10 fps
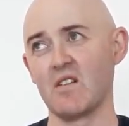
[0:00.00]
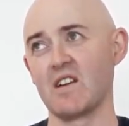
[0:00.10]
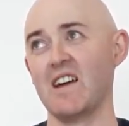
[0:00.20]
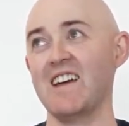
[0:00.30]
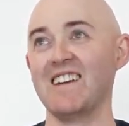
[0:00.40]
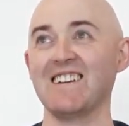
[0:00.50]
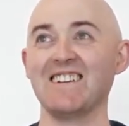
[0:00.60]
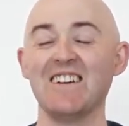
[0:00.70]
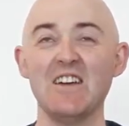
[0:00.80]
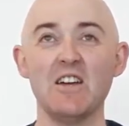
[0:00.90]
Okay,
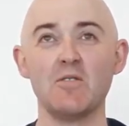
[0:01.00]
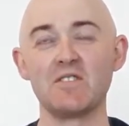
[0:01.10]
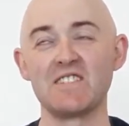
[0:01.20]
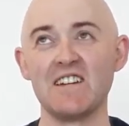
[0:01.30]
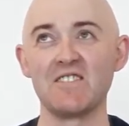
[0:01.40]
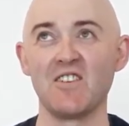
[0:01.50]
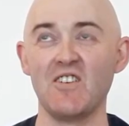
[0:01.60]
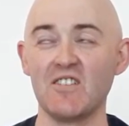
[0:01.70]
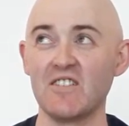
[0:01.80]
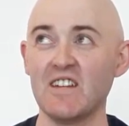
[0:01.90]
which sounds
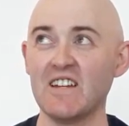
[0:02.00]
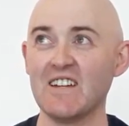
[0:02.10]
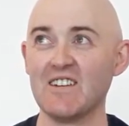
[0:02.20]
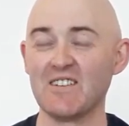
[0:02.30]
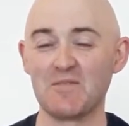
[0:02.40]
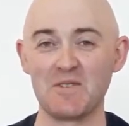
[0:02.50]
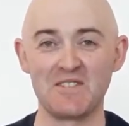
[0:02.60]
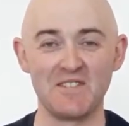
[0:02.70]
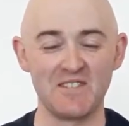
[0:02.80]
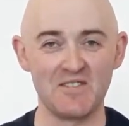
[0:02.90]
odd,
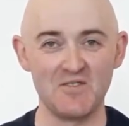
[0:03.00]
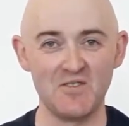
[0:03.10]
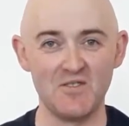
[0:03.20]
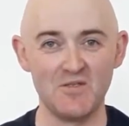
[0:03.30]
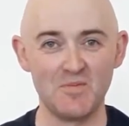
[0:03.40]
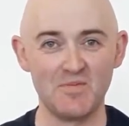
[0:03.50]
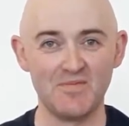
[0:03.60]
especially as a new,